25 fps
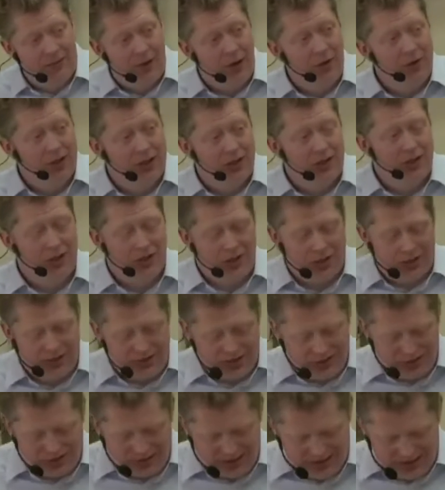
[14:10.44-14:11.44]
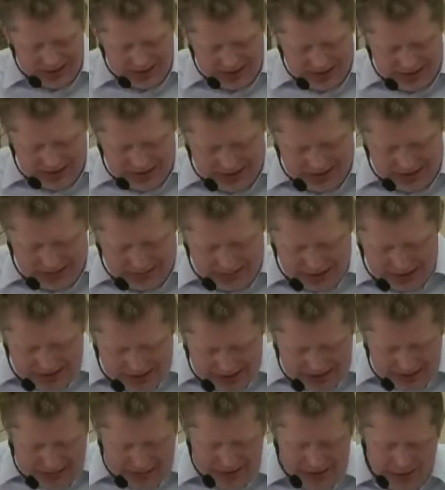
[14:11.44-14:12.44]
foreign gods
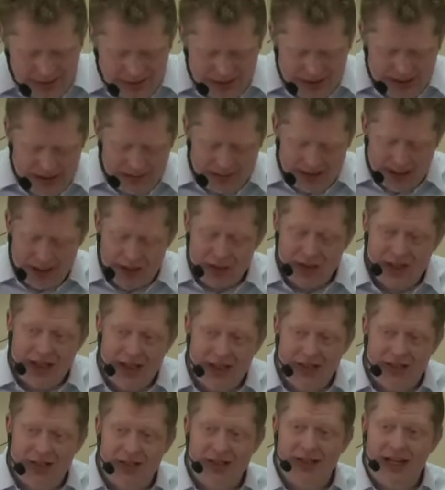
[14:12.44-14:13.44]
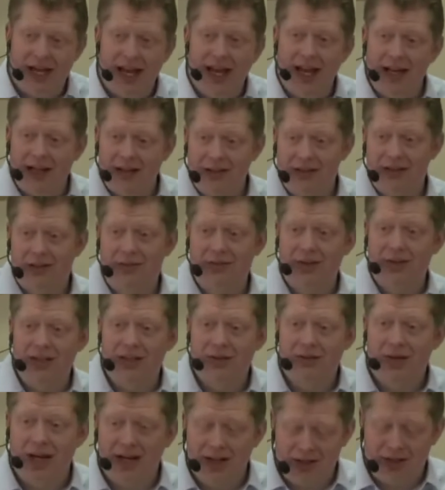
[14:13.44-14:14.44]
because he was talking about Jesus and the
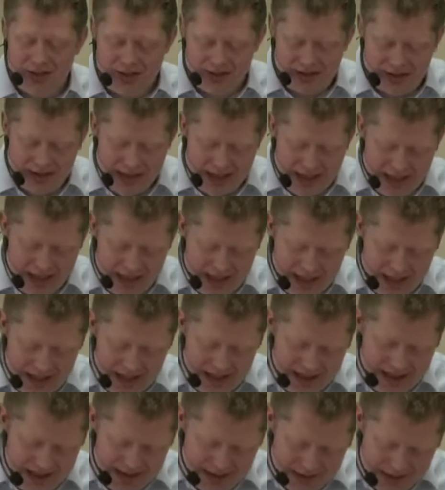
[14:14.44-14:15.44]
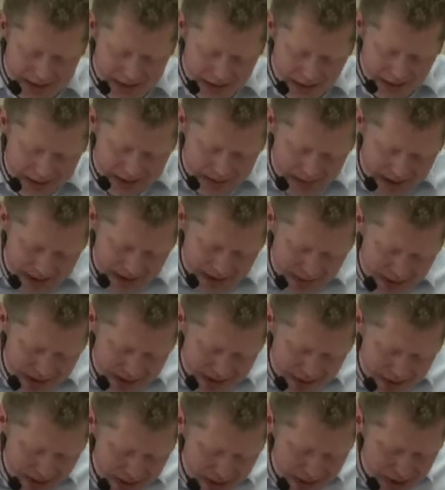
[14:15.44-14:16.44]
resurrection. Talked about the
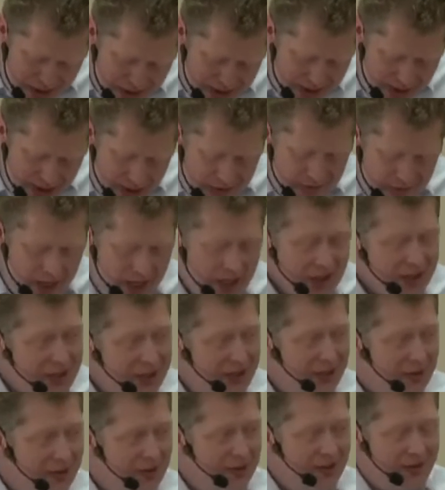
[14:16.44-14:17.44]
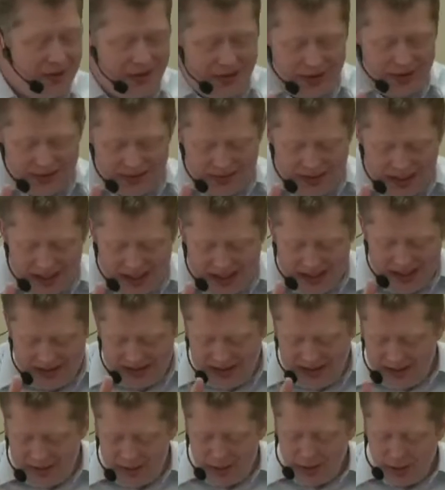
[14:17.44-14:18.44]
resurrection so much that
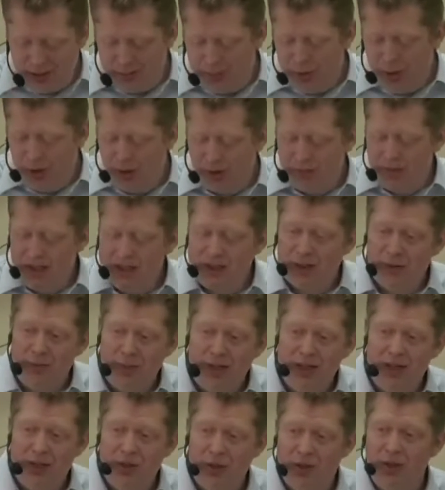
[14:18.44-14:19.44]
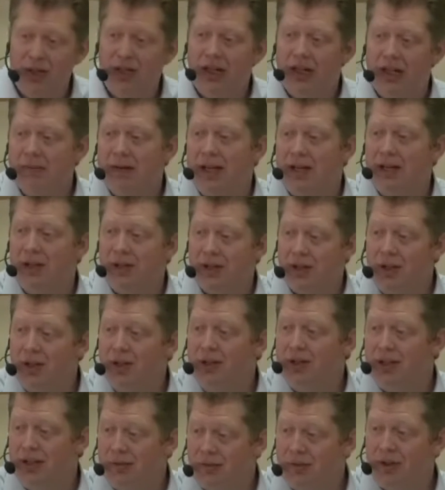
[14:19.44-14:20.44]
they thought Paul must have been talking about
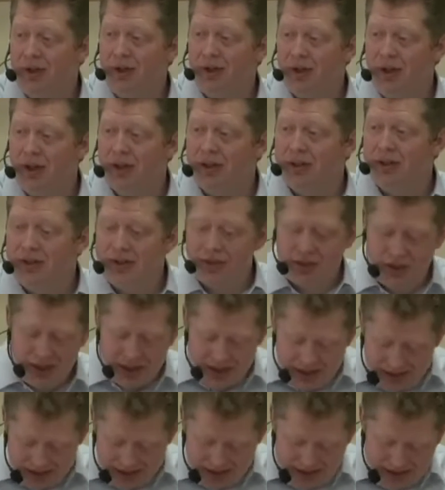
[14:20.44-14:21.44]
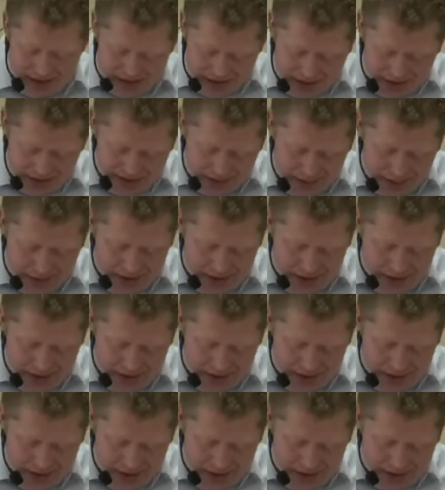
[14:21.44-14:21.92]
two different gods, Jesus on